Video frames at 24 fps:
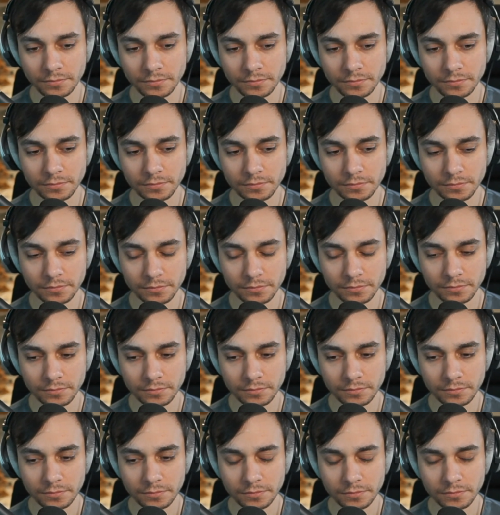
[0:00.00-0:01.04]

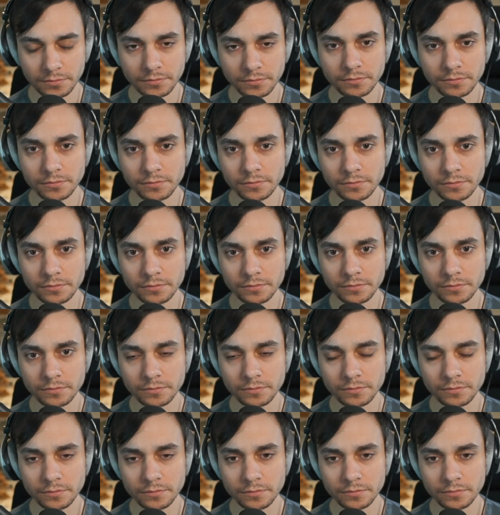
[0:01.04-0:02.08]

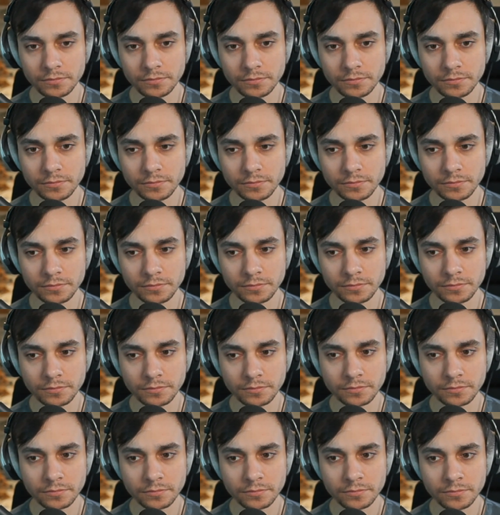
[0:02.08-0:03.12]

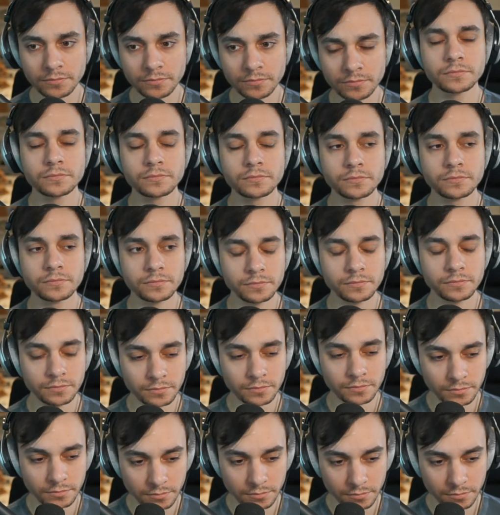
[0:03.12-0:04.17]

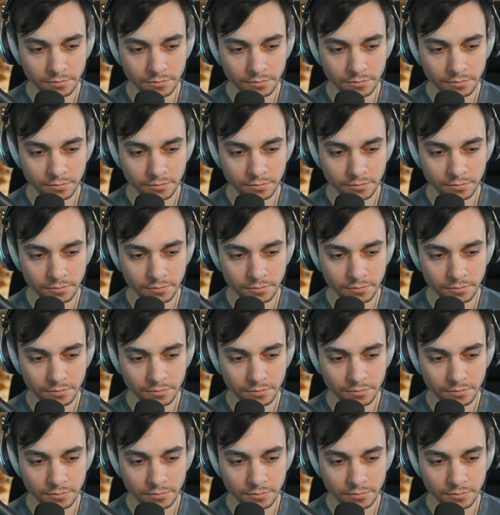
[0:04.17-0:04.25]
The person shown says nothing.